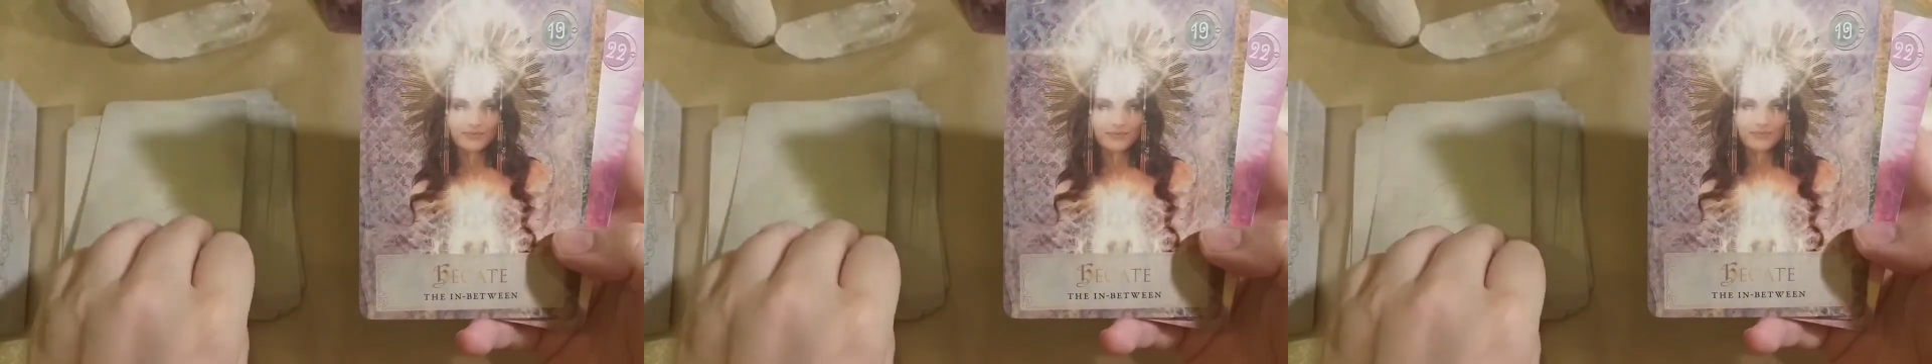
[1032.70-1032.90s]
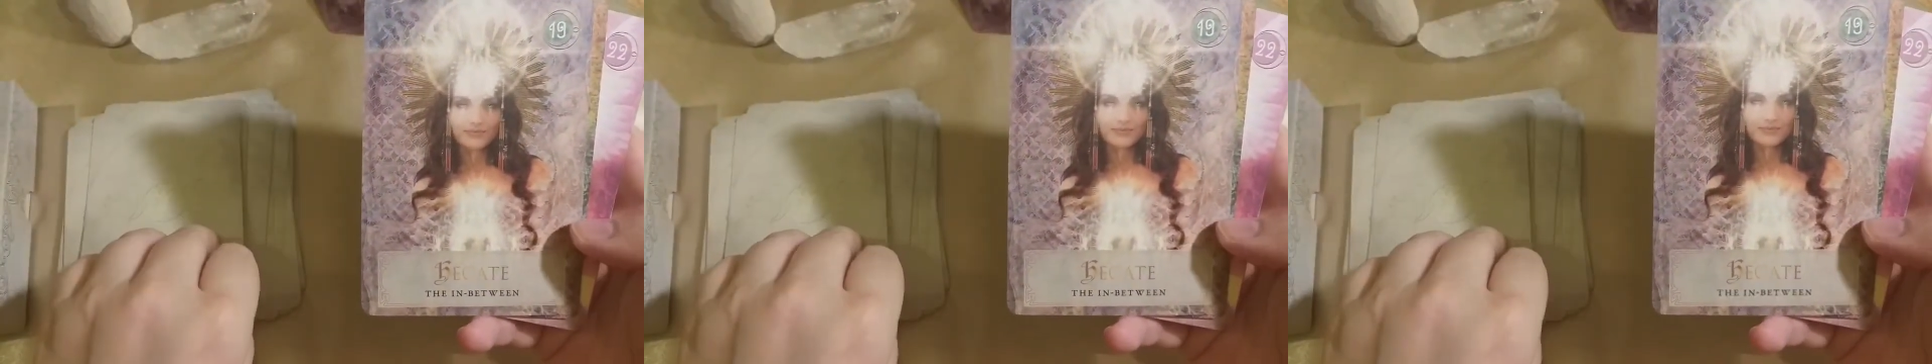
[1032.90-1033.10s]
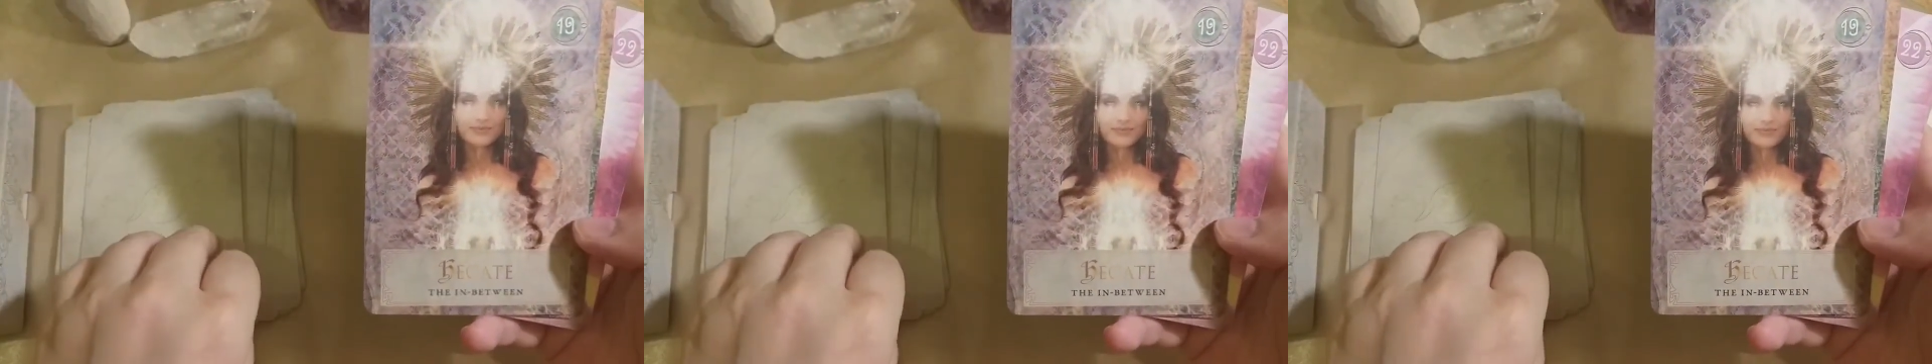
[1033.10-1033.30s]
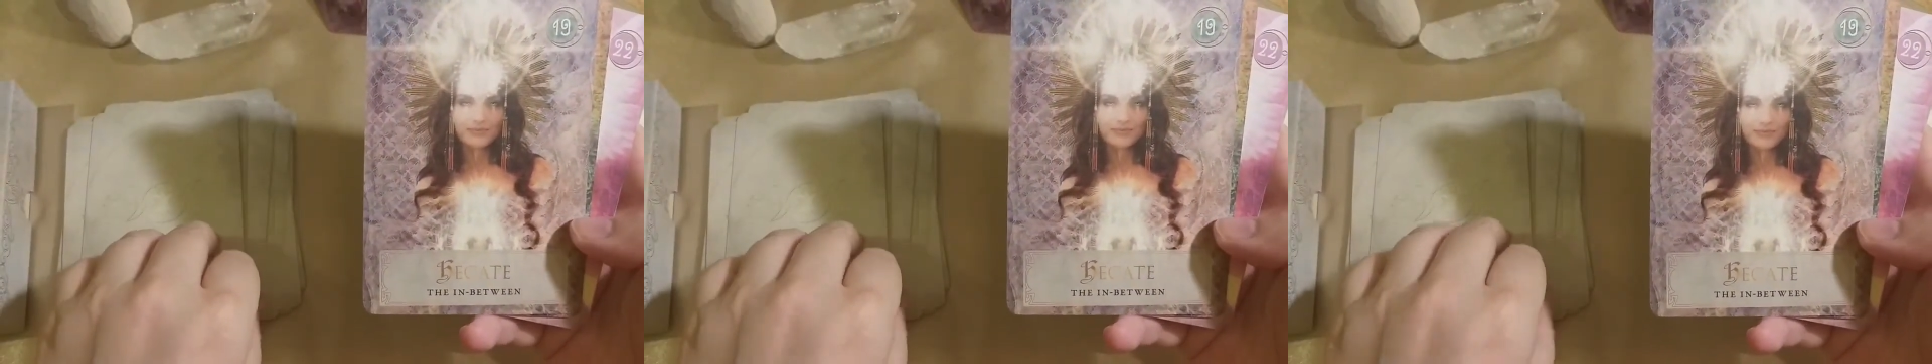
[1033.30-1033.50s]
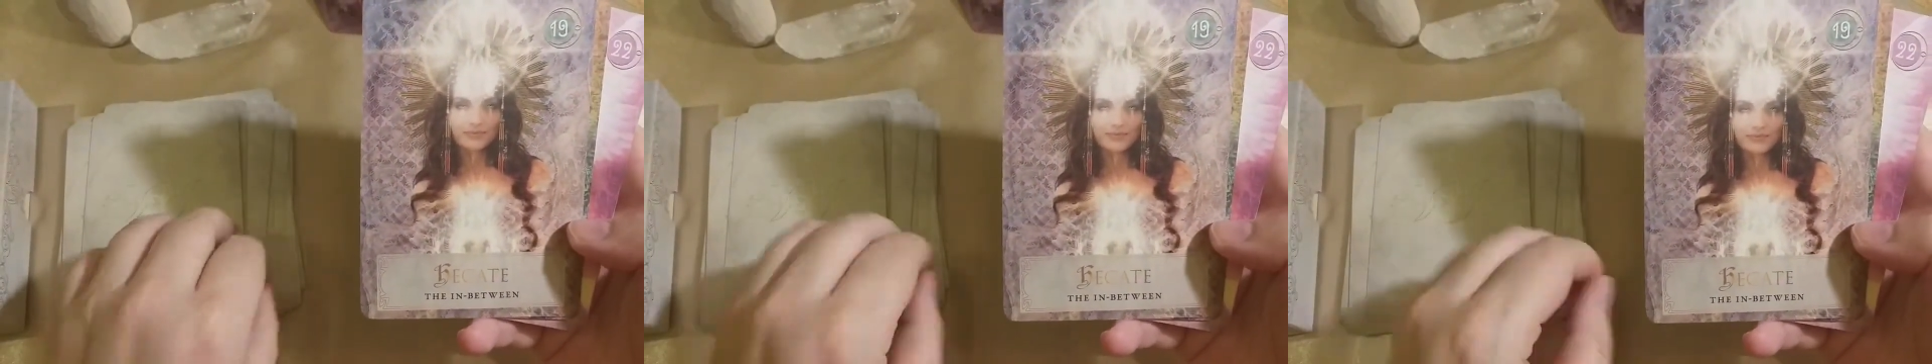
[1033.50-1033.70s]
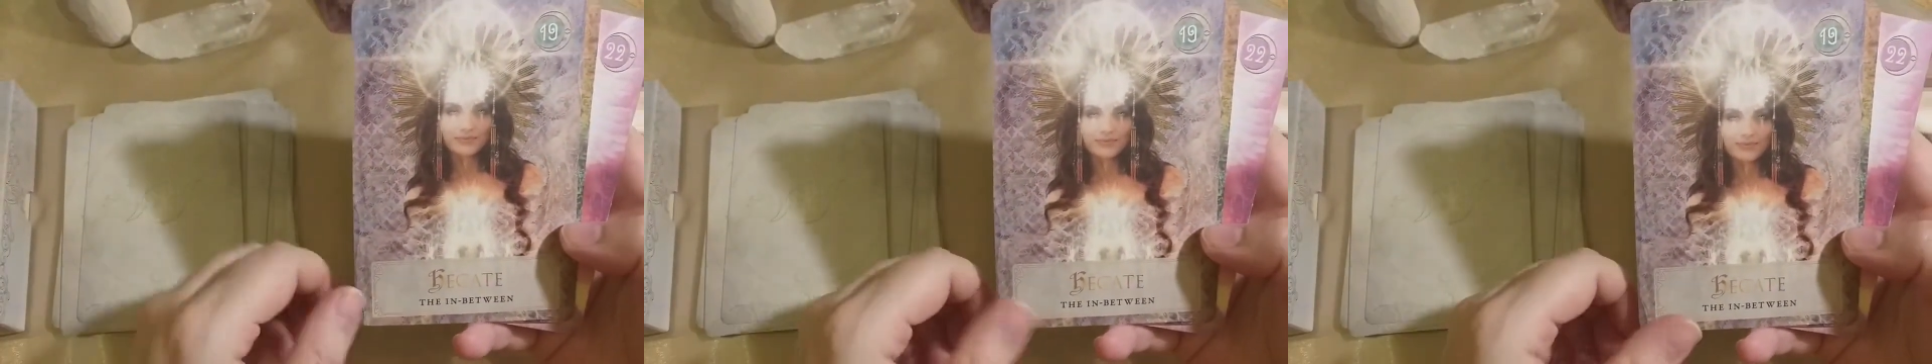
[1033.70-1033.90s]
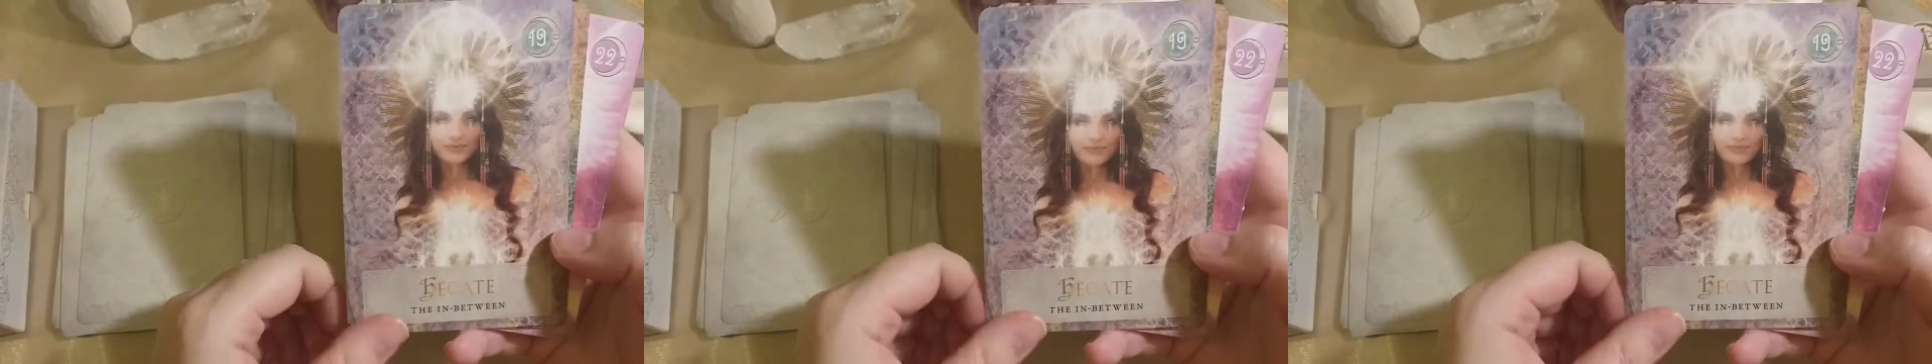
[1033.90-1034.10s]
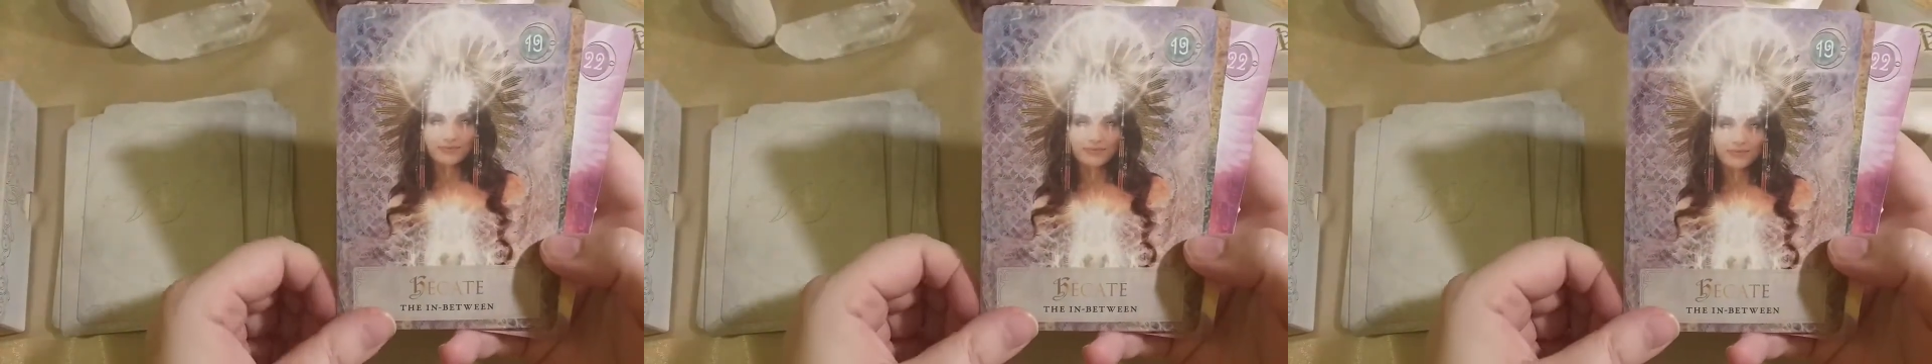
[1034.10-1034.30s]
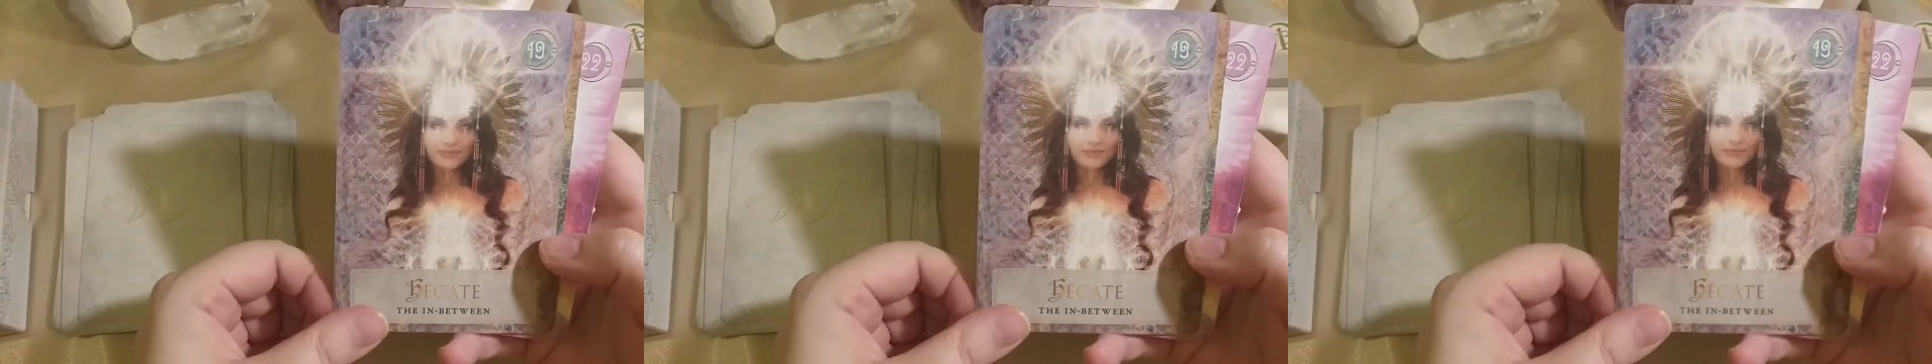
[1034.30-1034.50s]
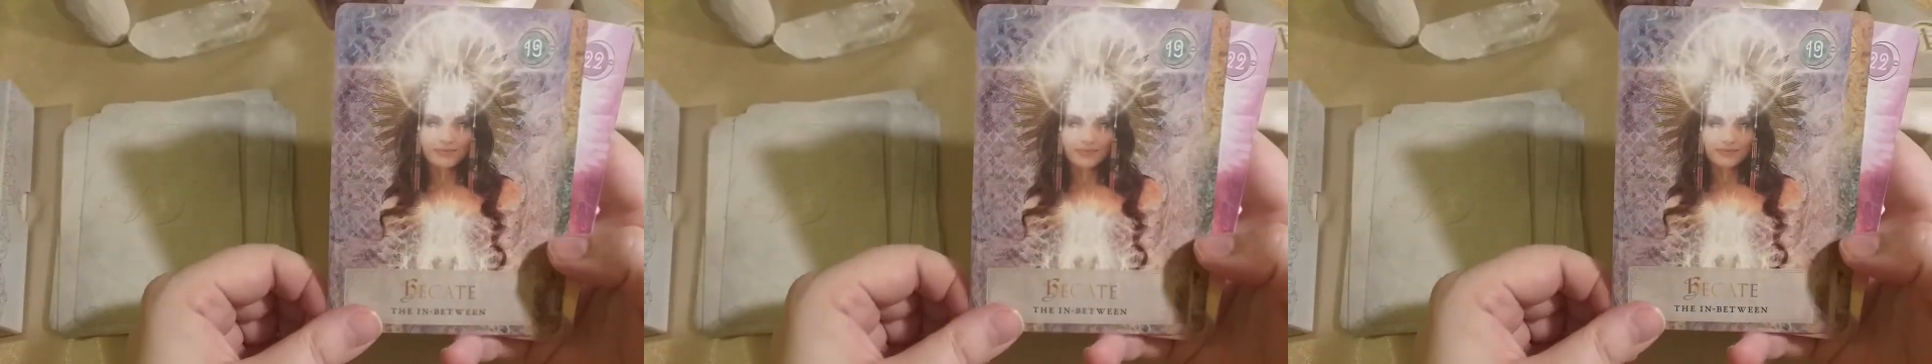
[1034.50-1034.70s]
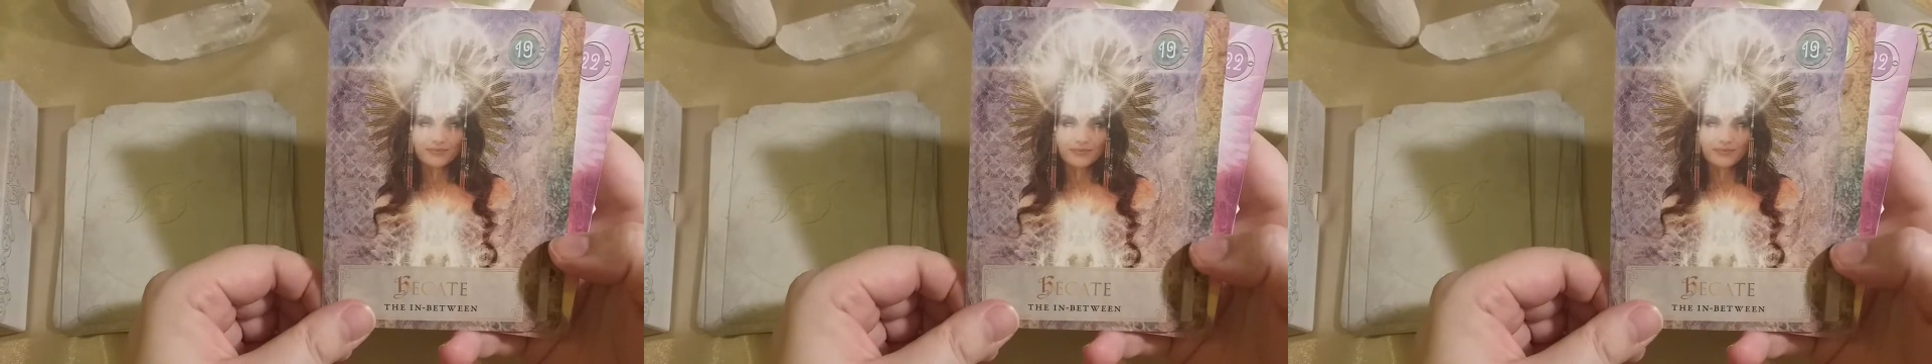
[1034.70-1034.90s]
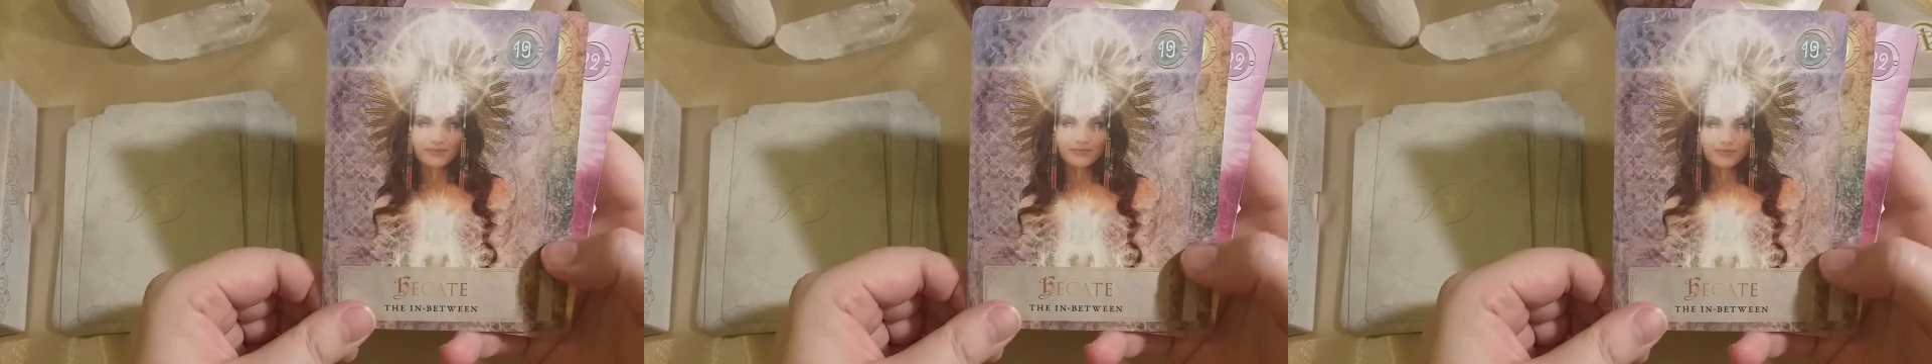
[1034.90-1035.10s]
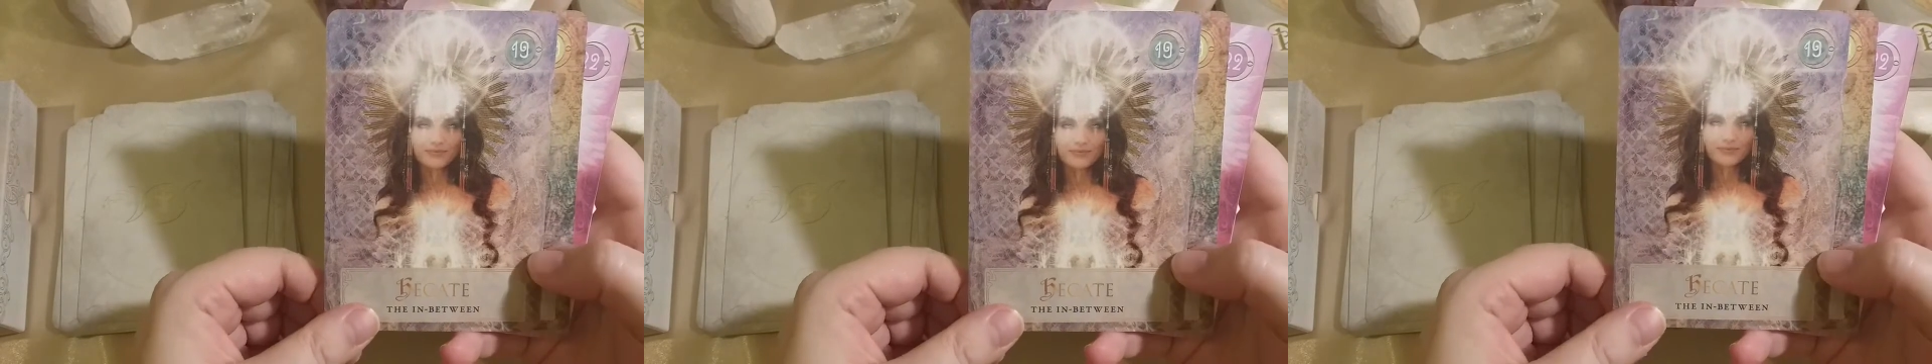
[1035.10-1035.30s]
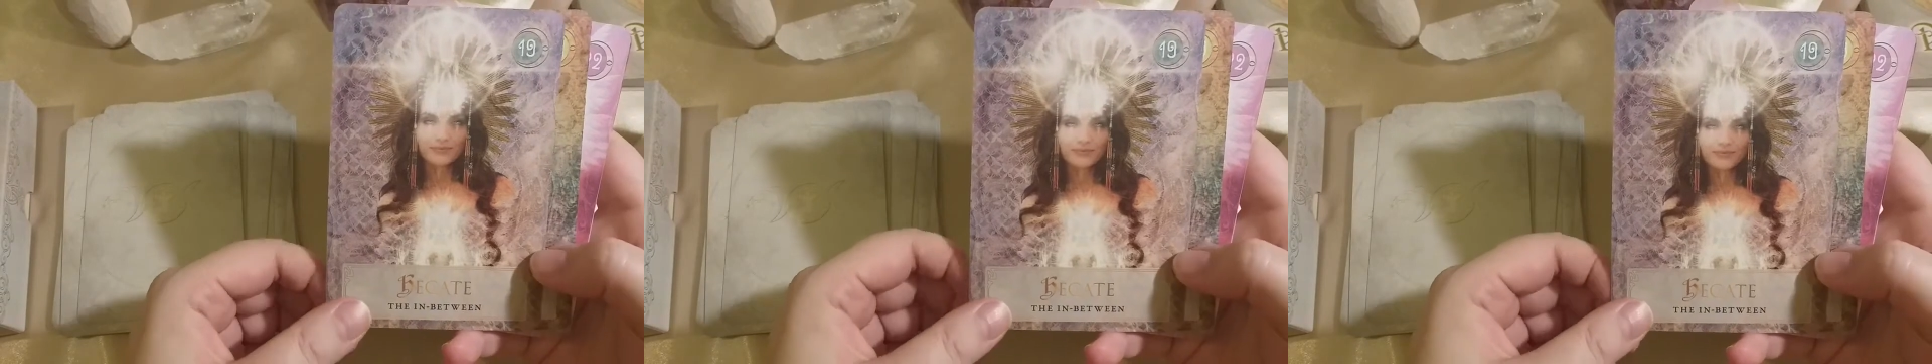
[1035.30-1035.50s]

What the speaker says: Hecate, the in-between.